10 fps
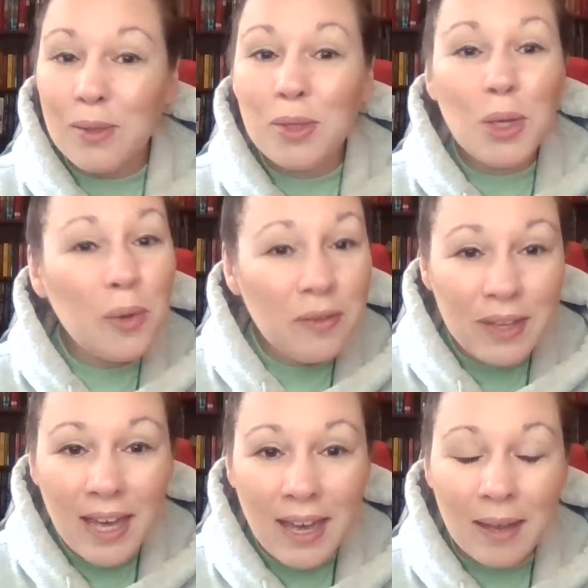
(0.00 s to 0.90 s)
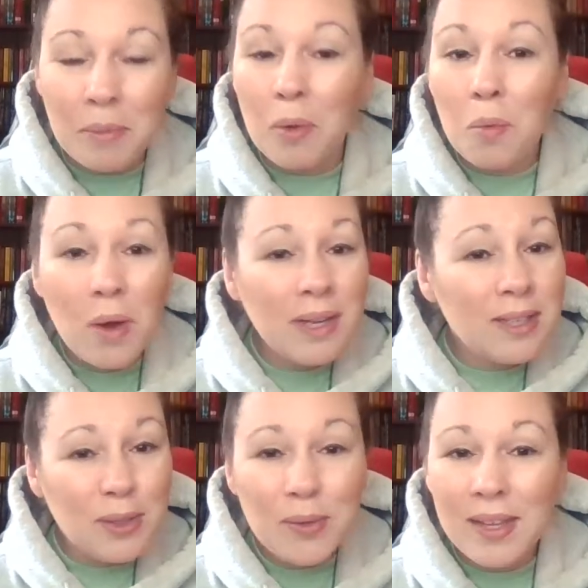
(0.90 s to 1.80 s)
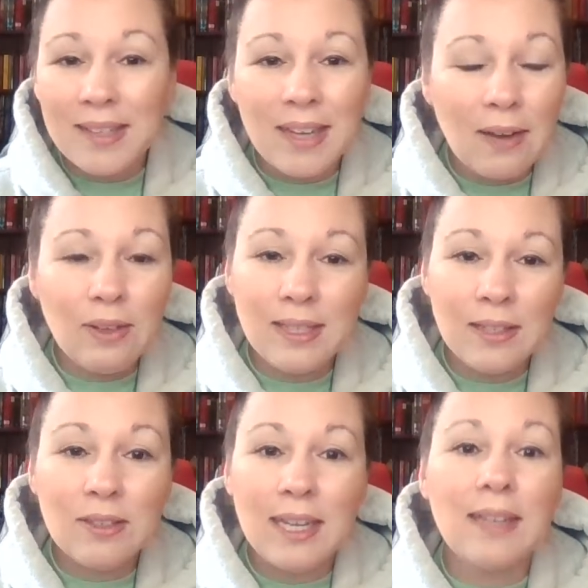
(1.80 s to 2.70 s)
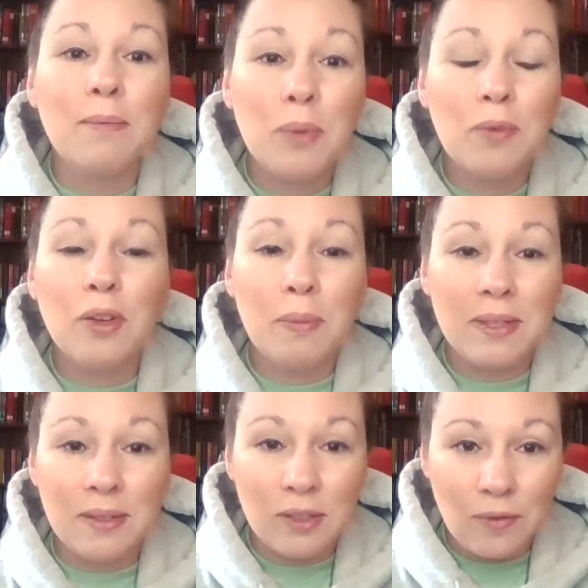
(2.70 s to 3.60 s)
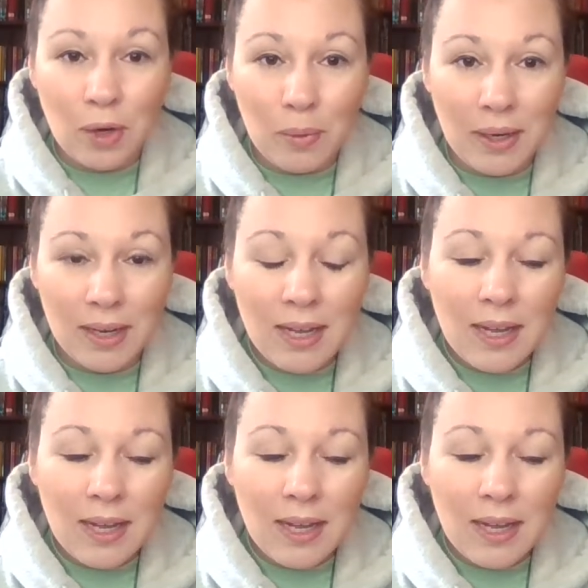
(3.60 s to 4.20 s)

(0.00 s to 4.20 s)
Do two if you can, but 1 to 2 things every single day that move your business forward.